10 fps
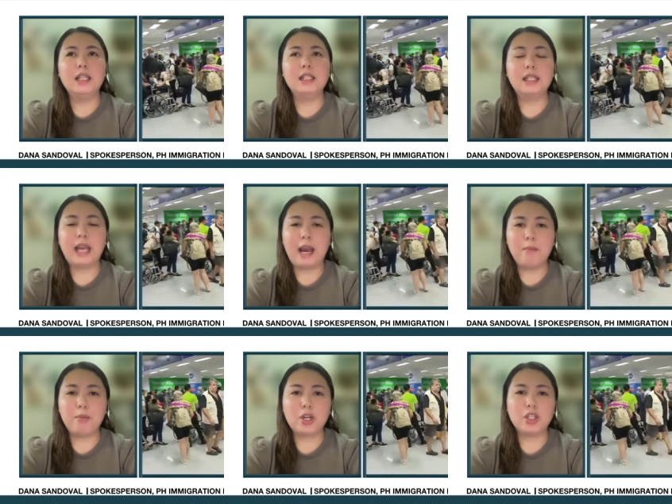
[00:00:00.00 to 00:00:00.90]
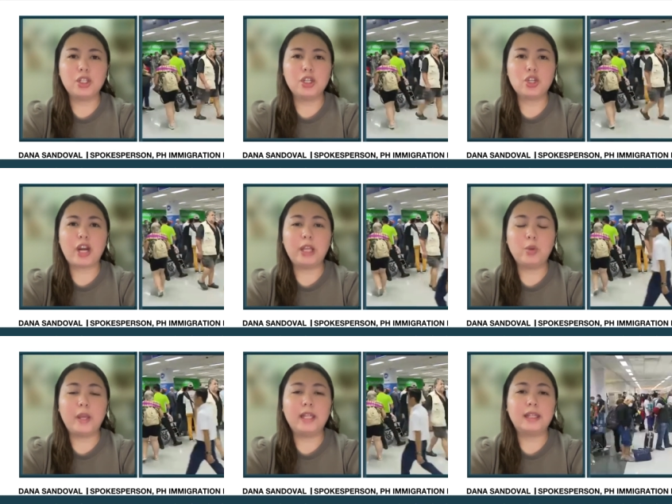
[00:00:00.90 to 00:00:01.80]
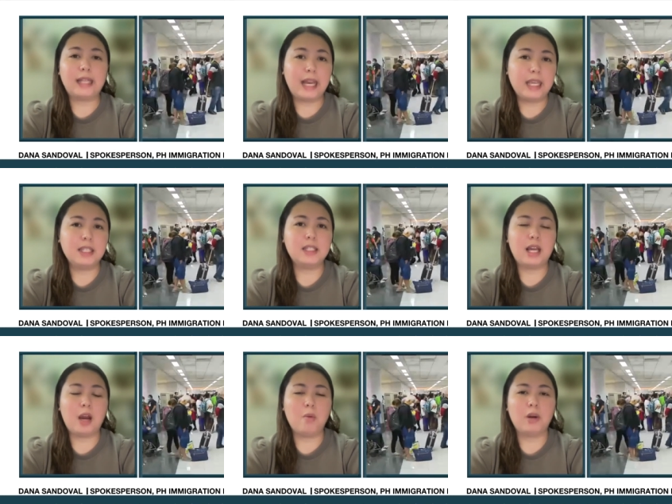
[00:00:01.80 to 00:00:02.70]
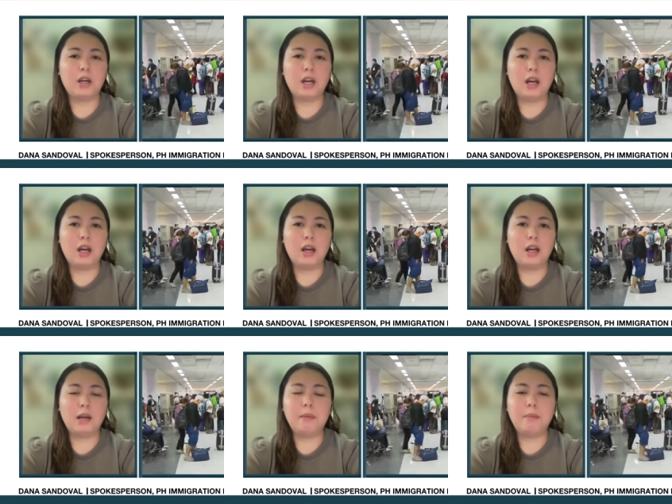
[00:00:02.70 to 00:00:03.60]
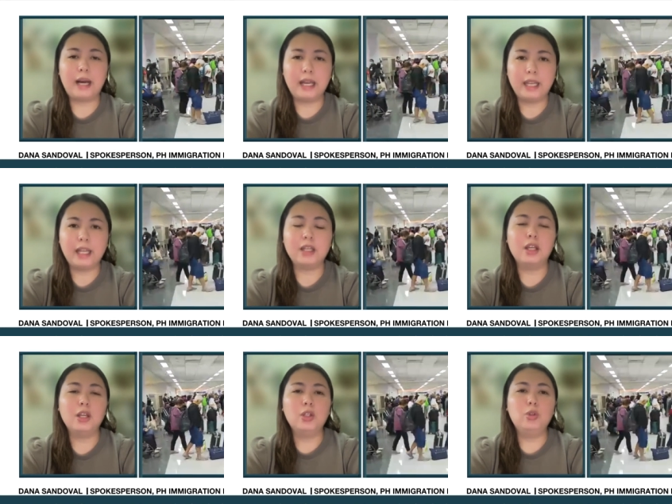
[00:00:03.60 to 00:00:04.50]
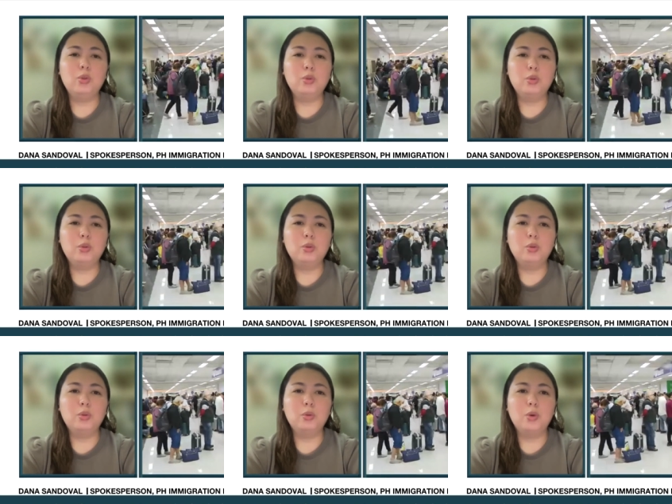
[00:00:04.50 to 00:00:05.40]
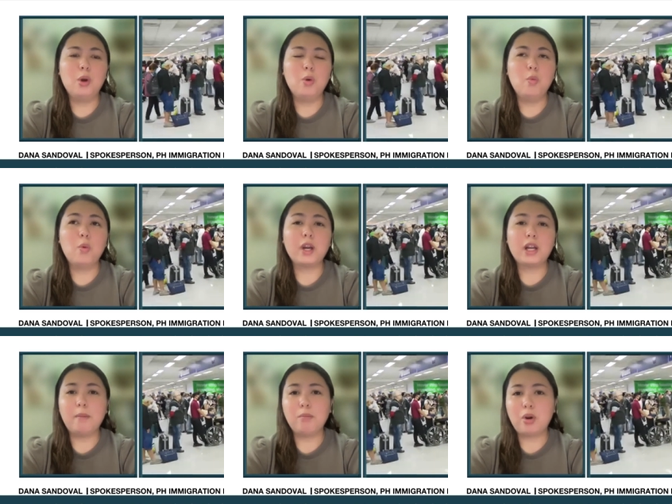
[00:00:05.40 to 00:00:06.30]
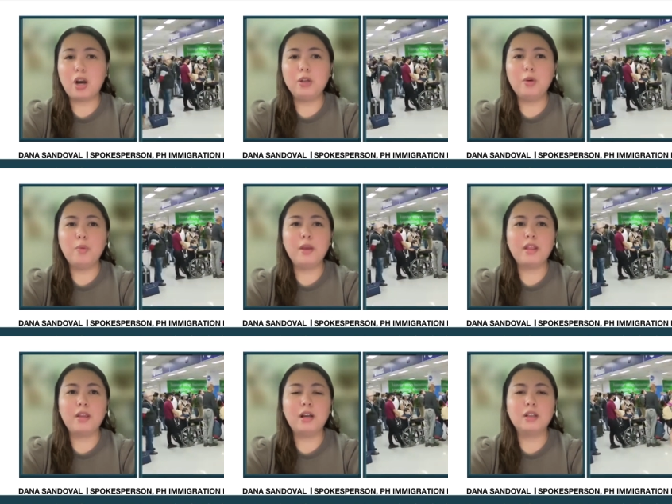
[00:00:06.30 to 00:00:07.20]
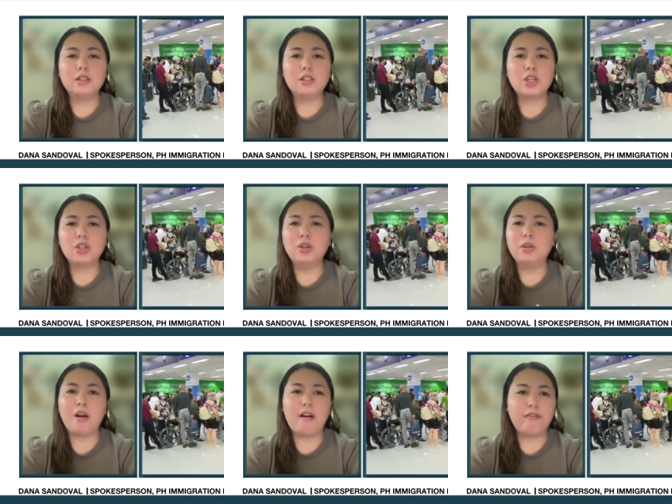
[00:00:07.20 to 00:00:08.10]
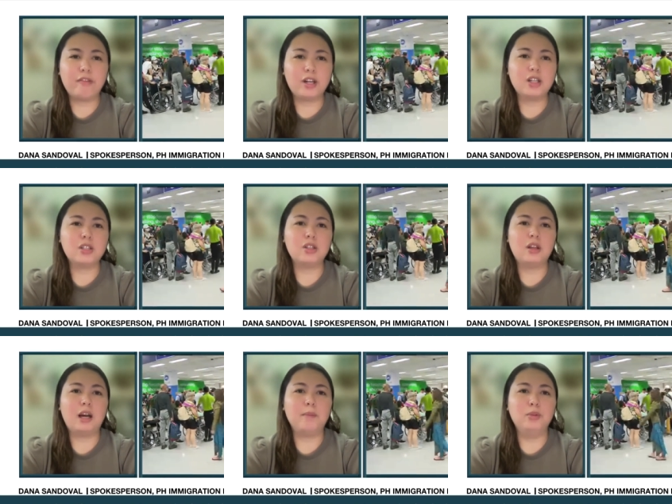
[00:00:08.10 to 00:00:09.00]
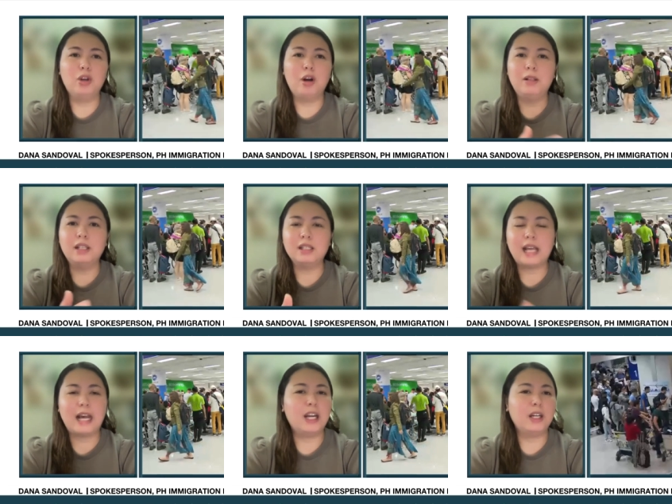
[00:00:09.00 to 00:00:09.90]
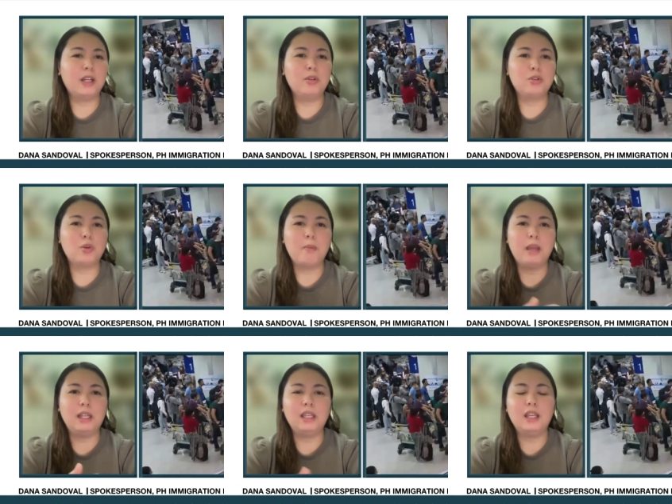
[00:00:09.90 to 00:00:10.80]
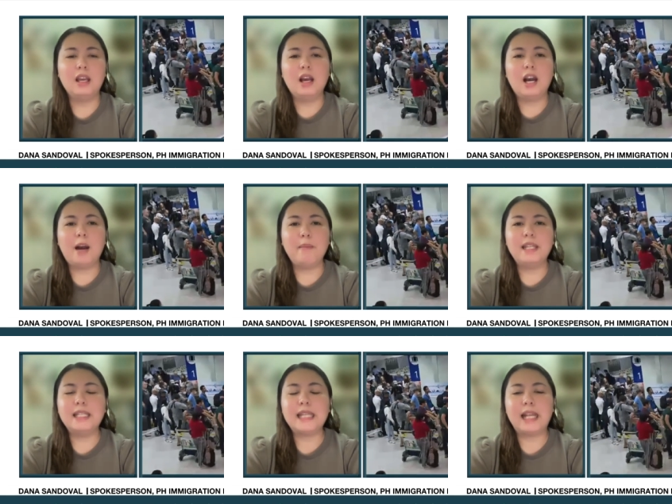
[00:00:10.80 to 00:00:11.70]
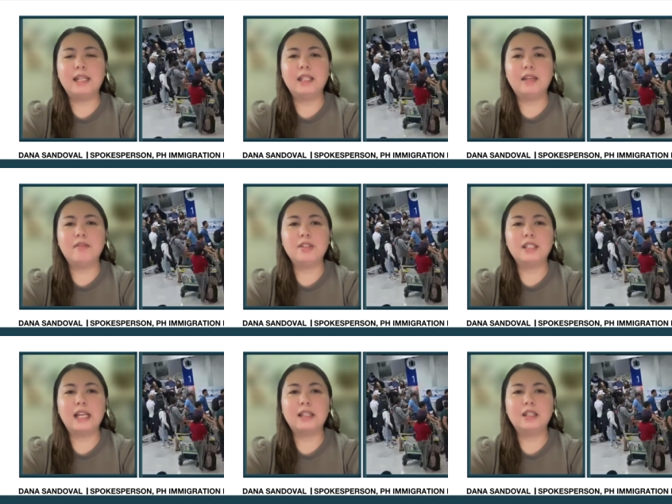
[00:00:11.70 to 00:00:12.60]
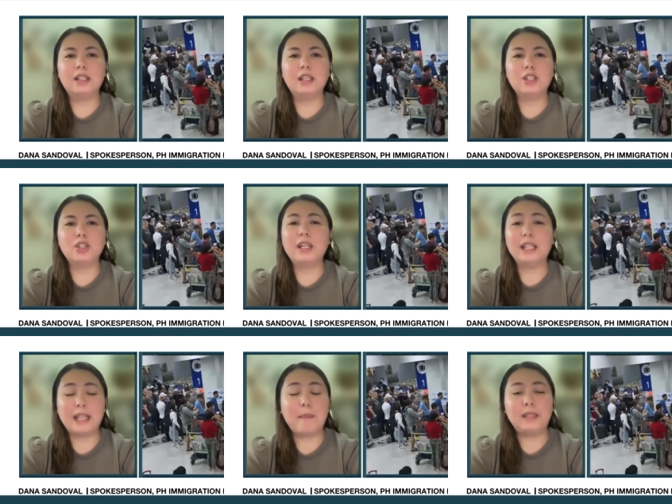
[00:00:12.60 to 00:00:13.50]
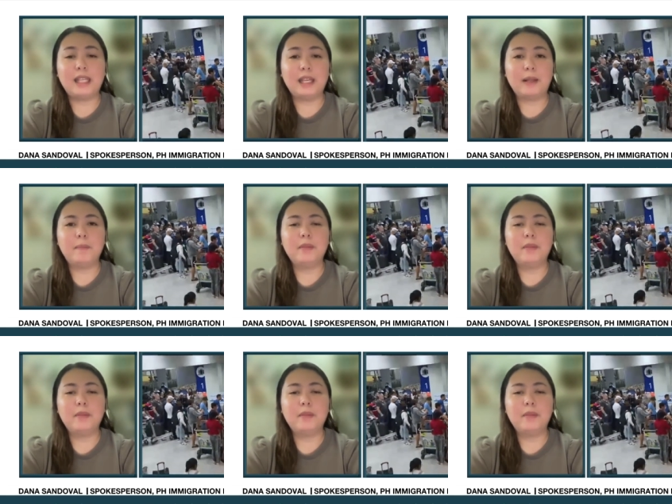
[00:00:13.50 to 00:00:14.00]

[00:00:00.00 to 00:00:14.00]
scammers that try to entice our uh, kababayan to work abroad with such good offers, um, double the salary, so many um, incentives that it's really tempting